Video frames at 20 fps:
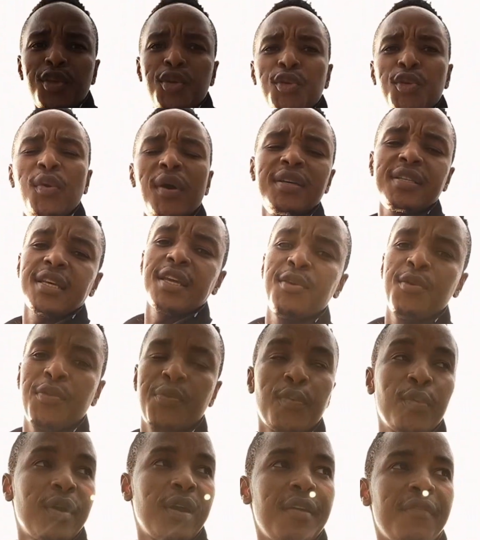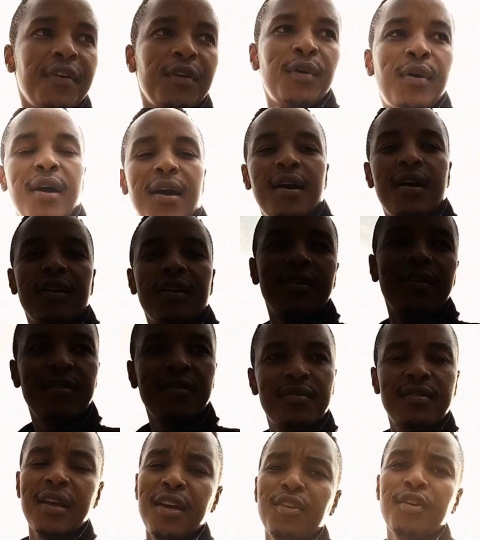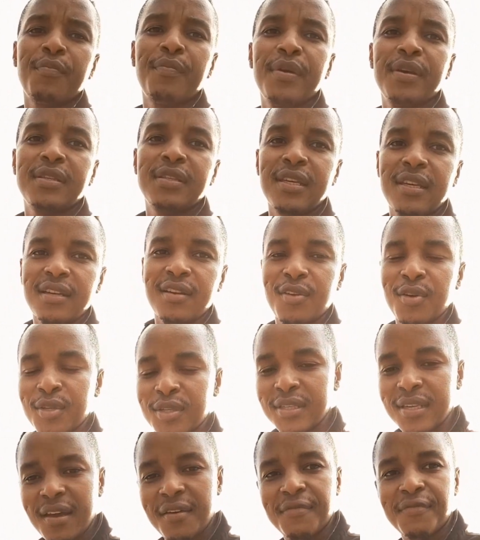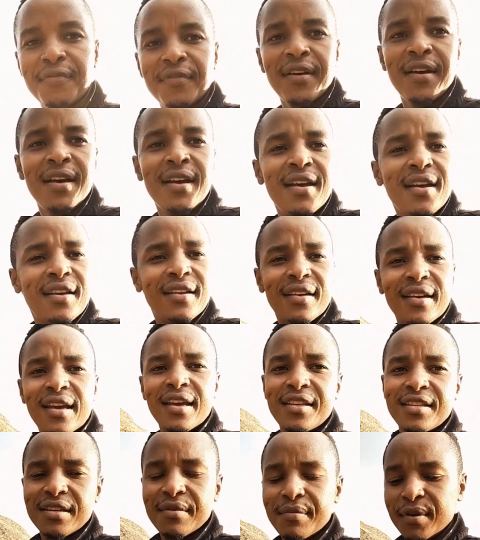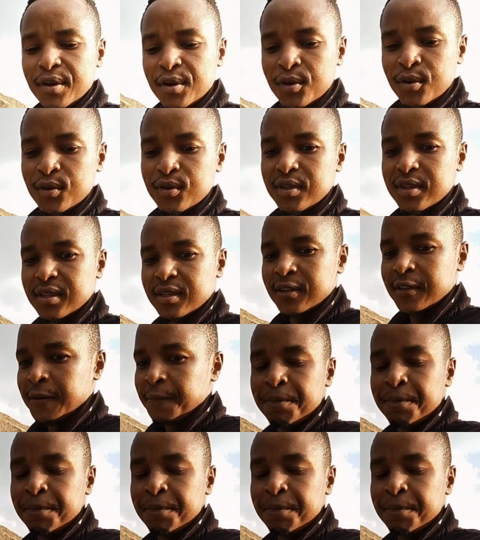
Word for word: you as a youth wherever you are try your best and conserve nature because